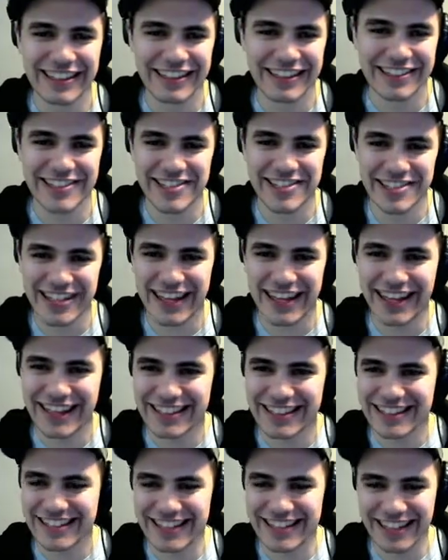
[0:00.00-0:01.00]
Just
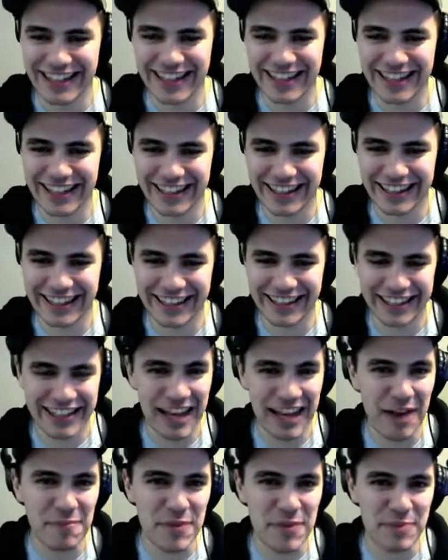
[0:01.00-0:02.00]
can't
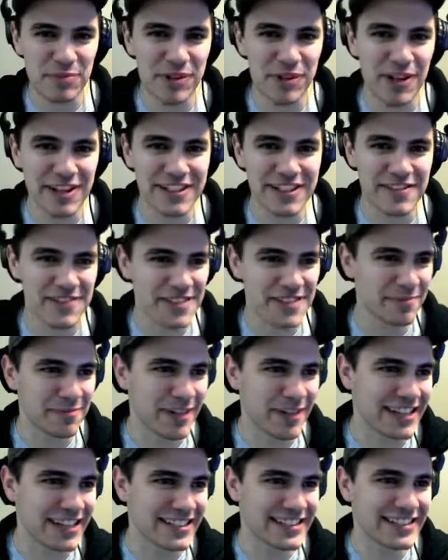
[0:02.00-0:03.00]
be productive some
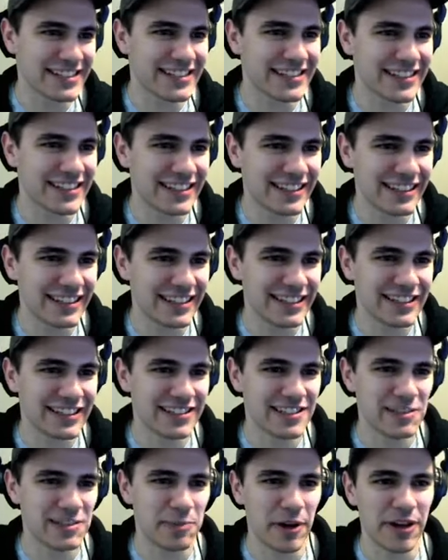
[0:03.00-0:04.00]
days,
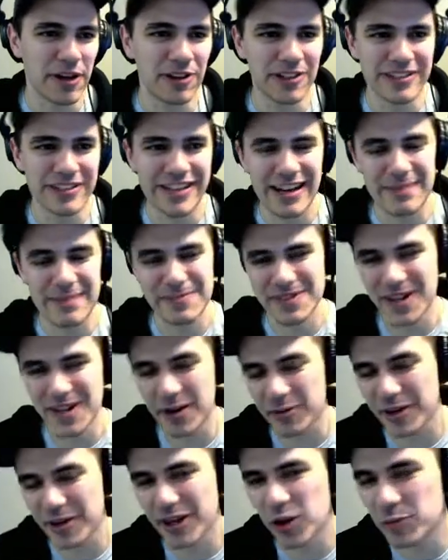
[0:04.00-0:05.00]
despite all attempts. All
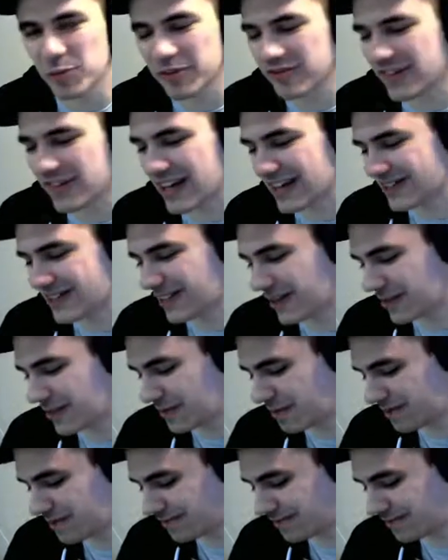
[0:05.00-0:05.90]
right, we're gonna open VS Code.